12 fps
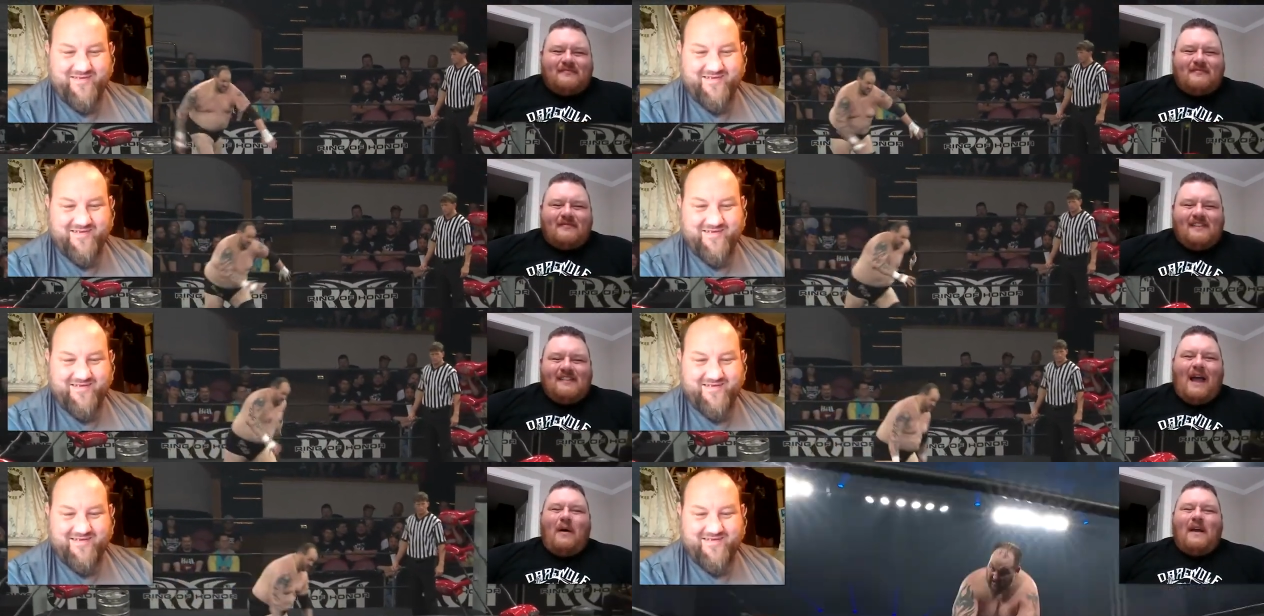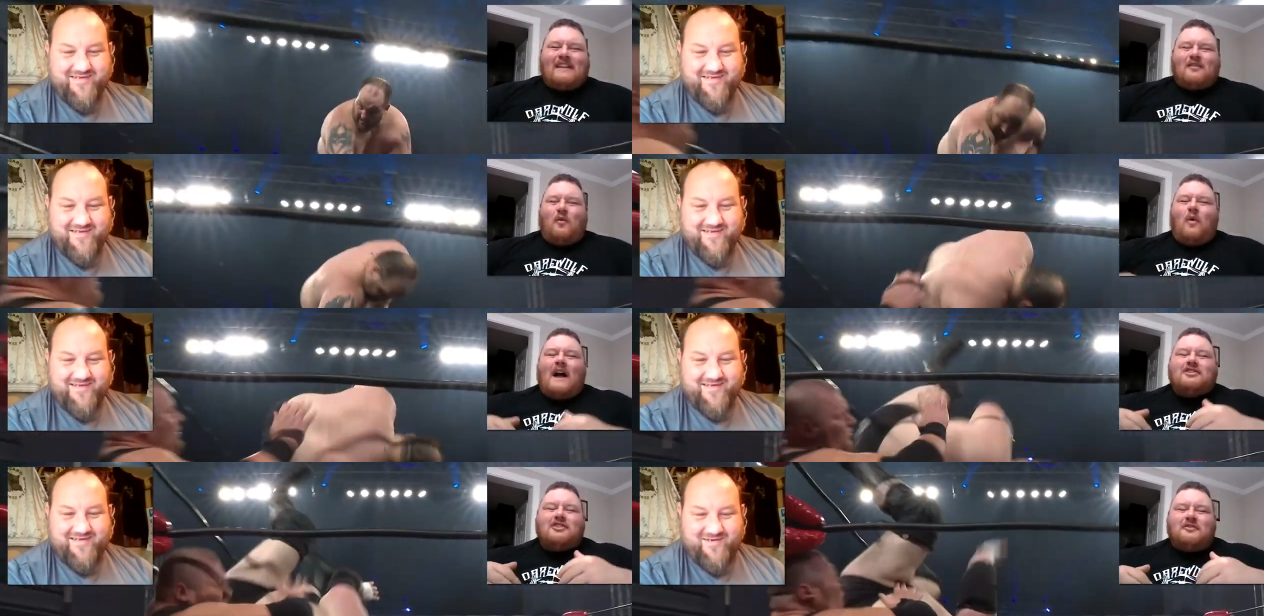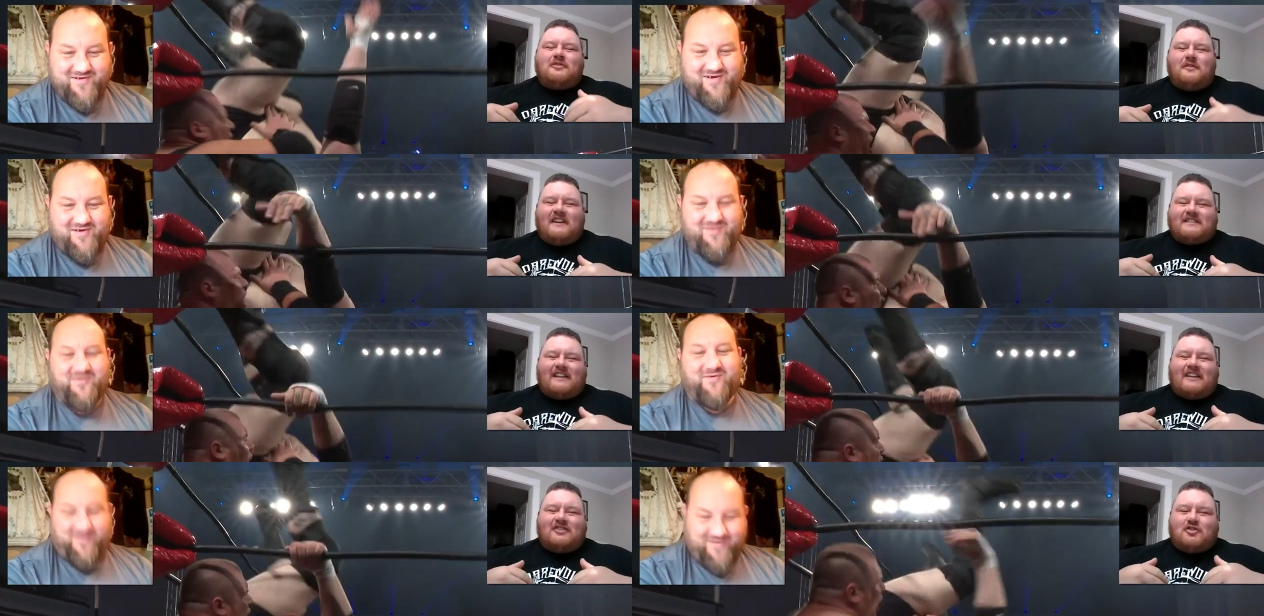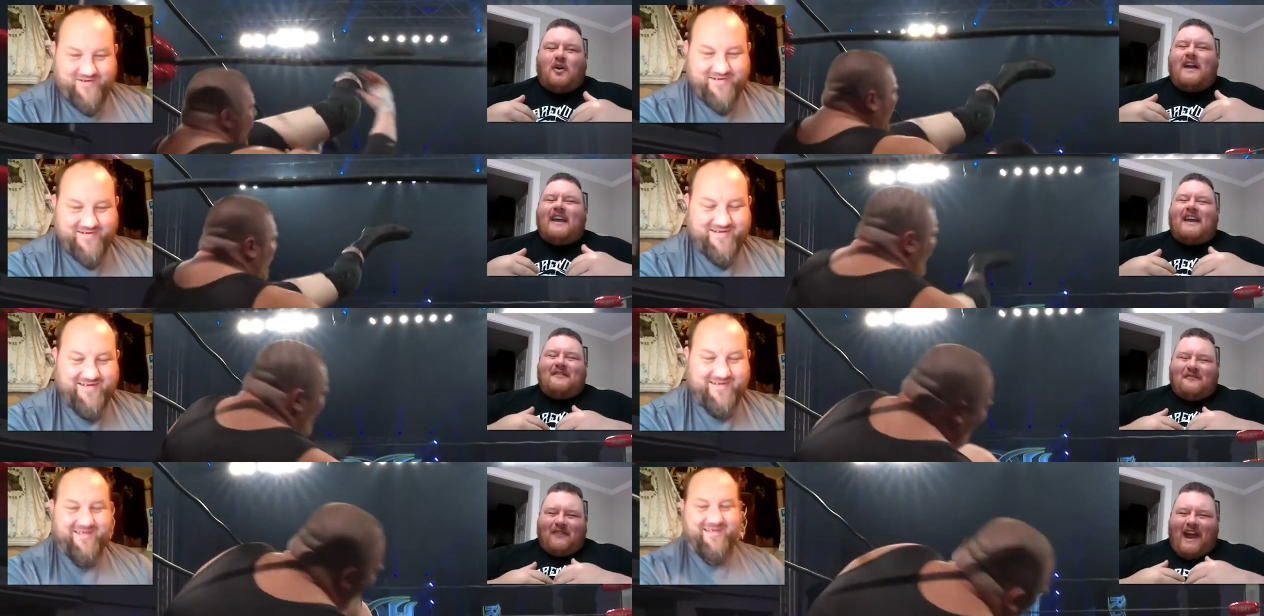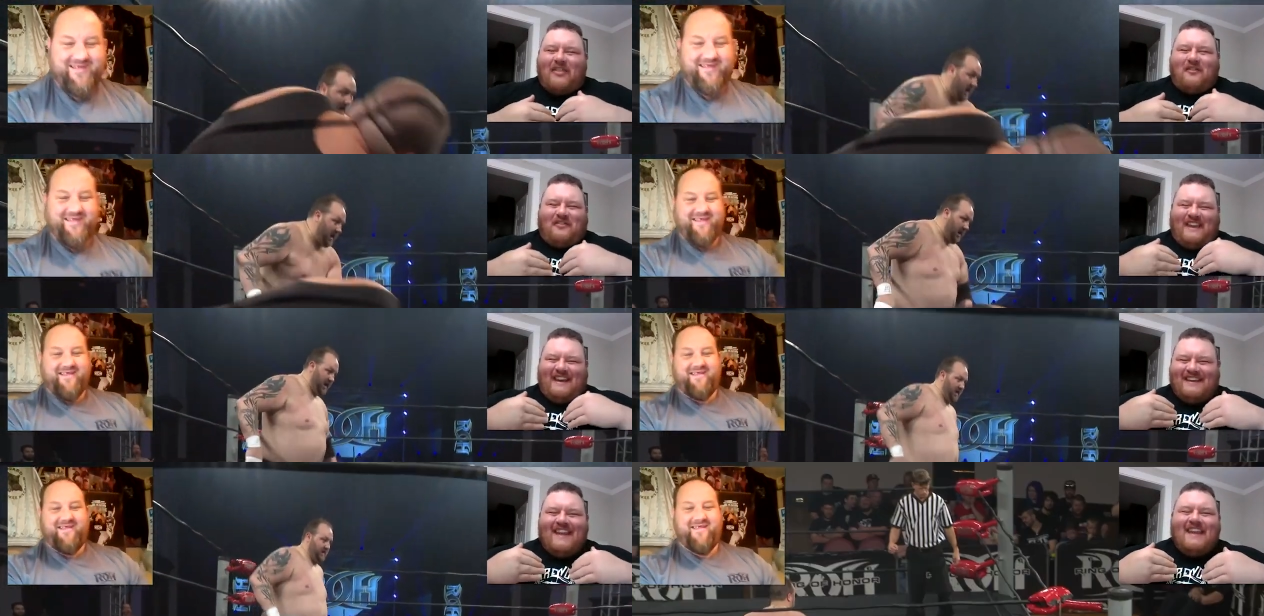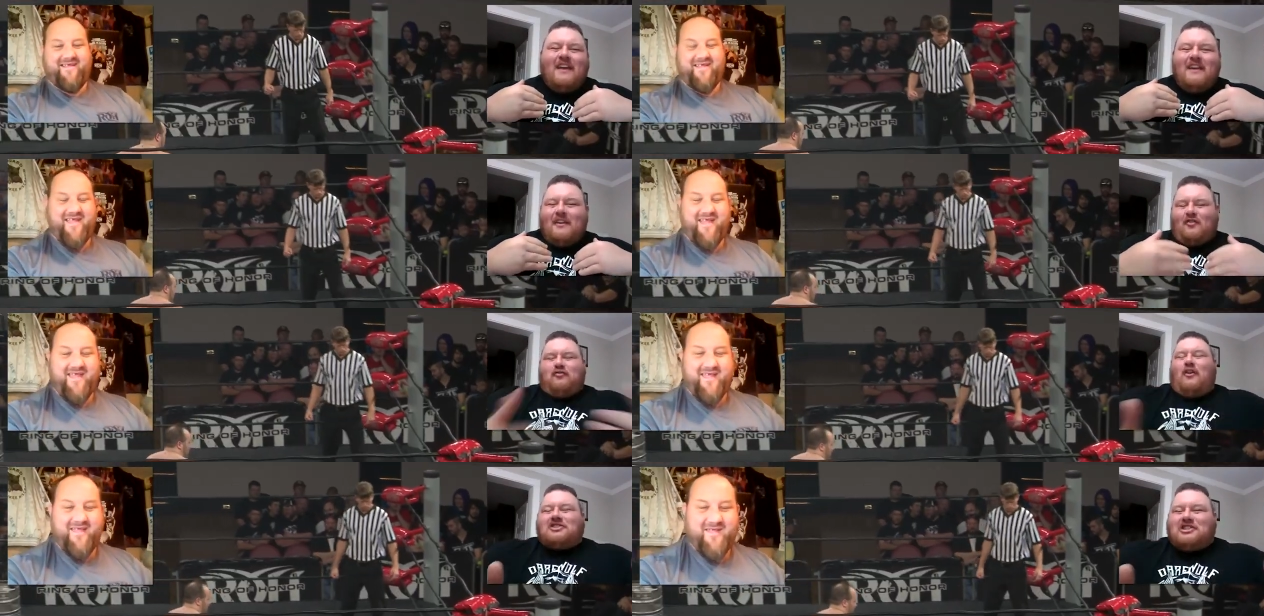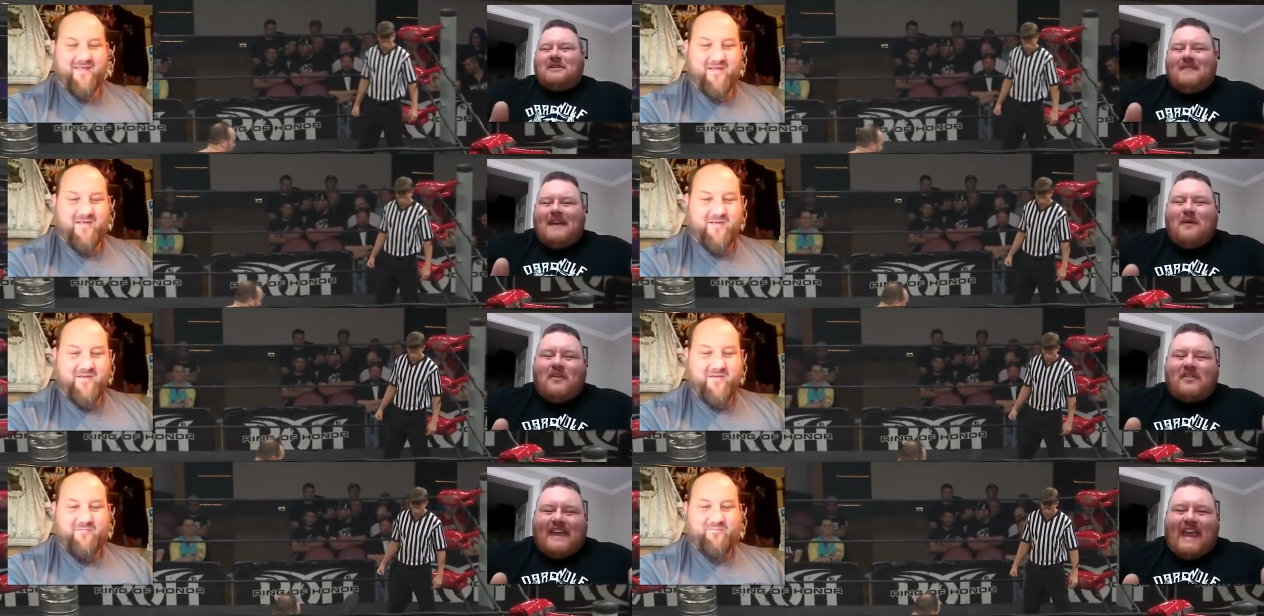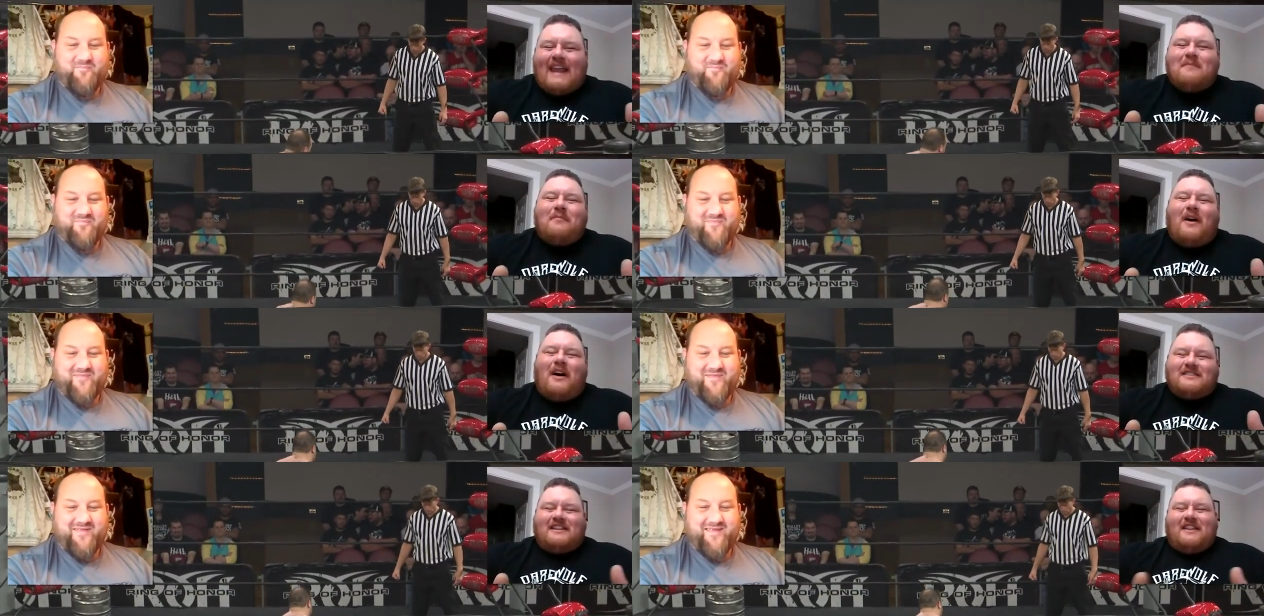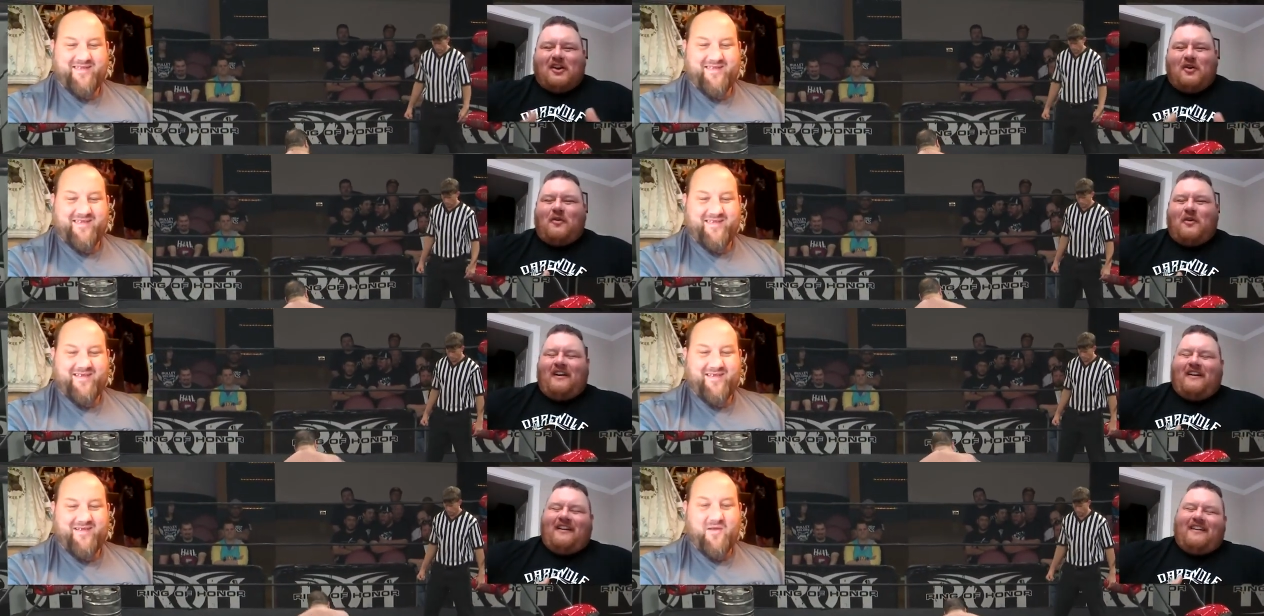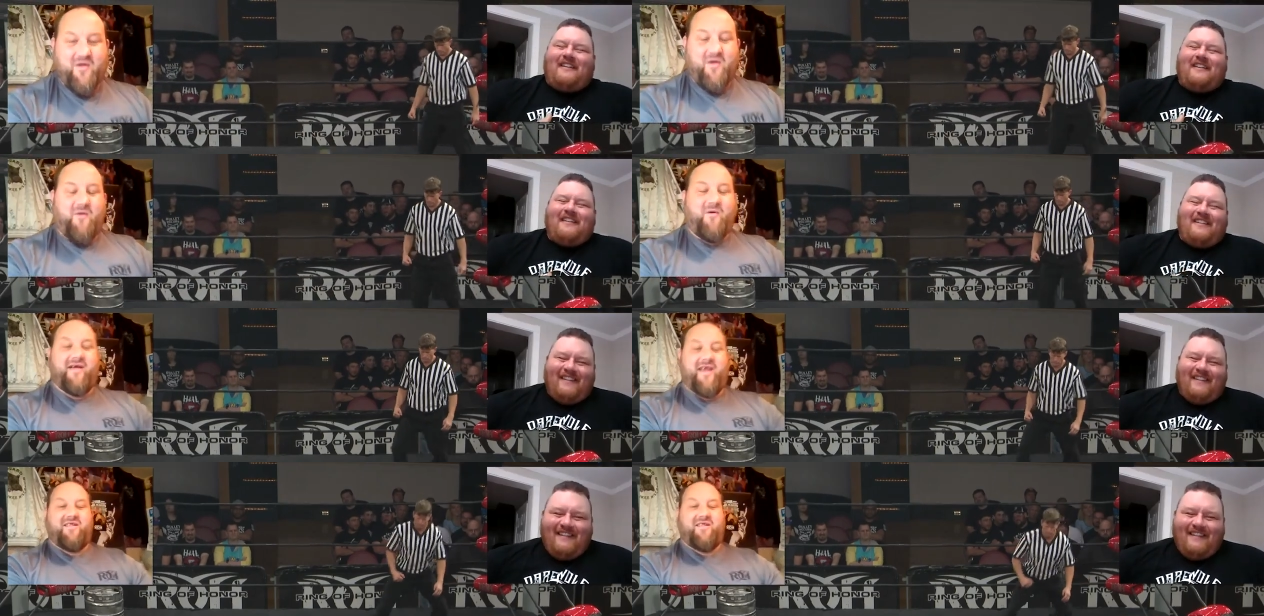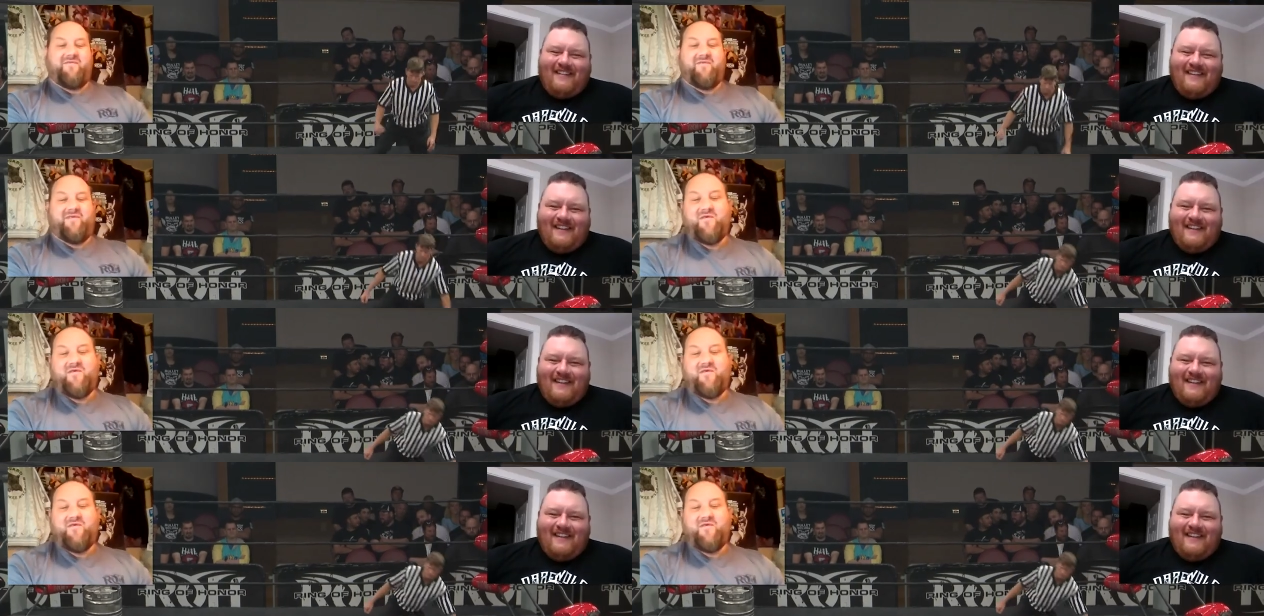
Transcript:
Speaker 1: now I get to watch you do oh. this and enjoy it rather than crushing me with cannonballs in the corner.
Speaker 2: Well, and I love it